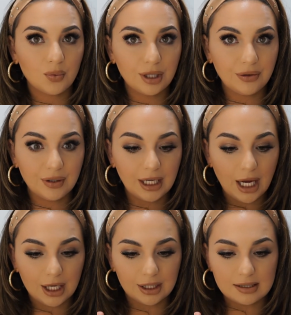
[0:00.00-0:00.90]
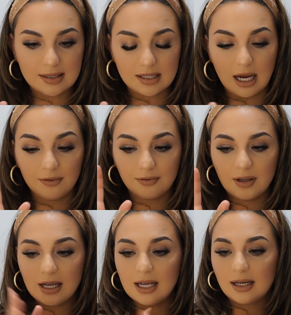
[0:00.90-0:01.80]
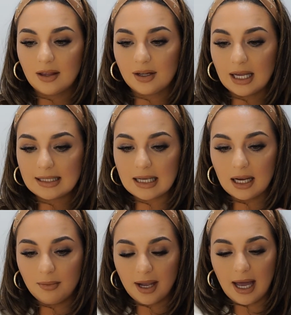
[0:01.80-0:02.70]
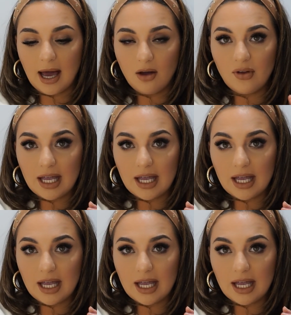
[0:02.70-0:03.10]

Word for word: really, really good stuff. Now the next item I have